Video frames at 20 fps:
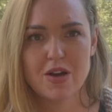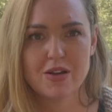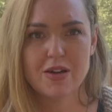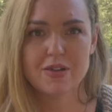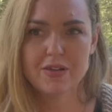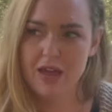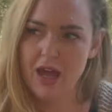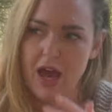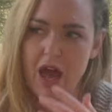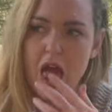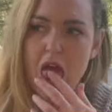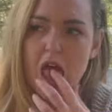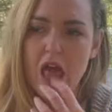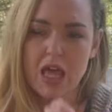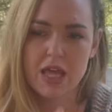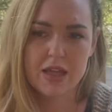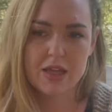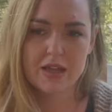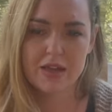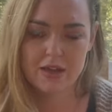on that?
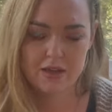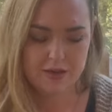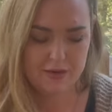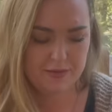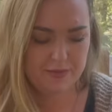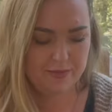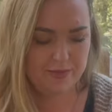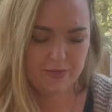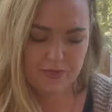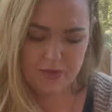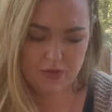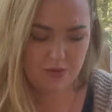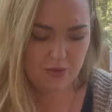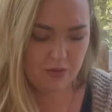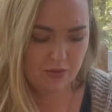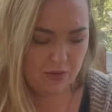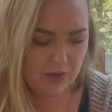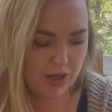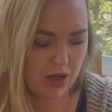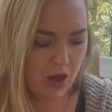
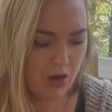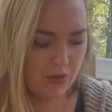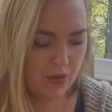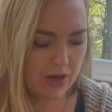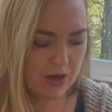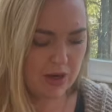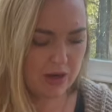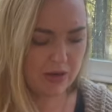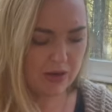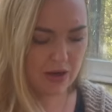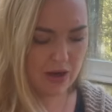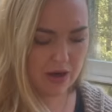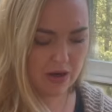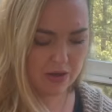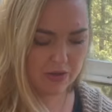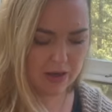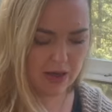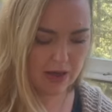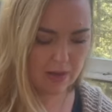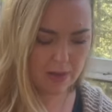We all want another card
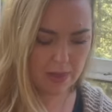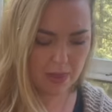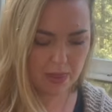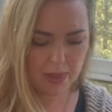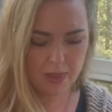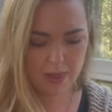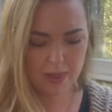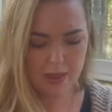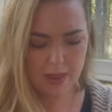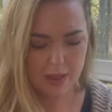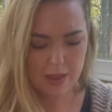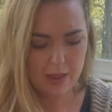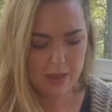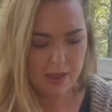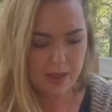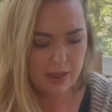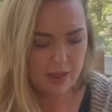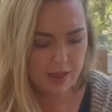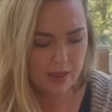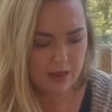on that.
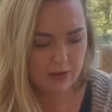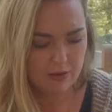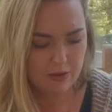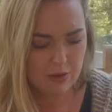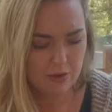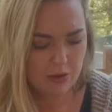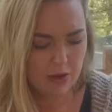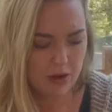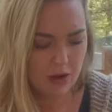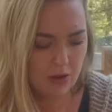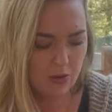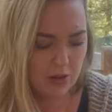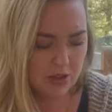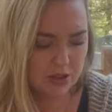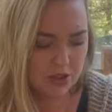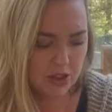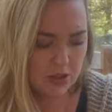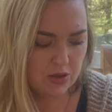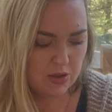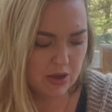We all
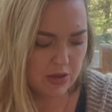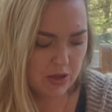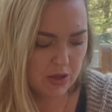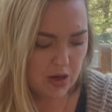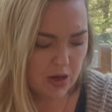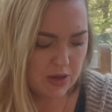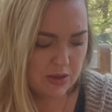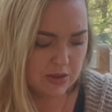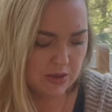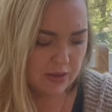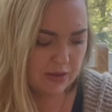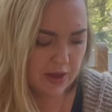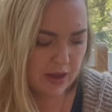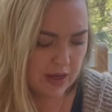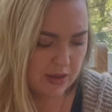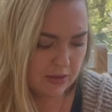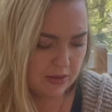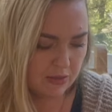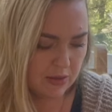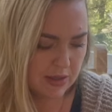want two other cards on
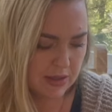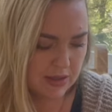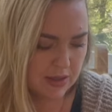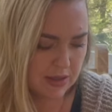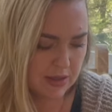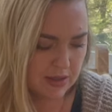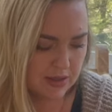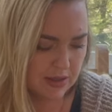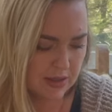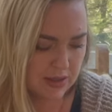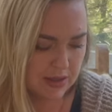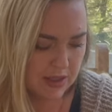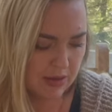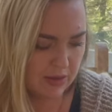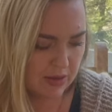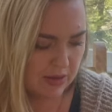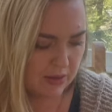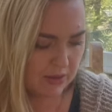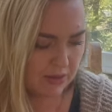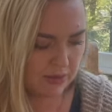that. What's this
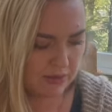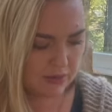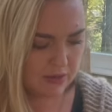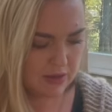Seven of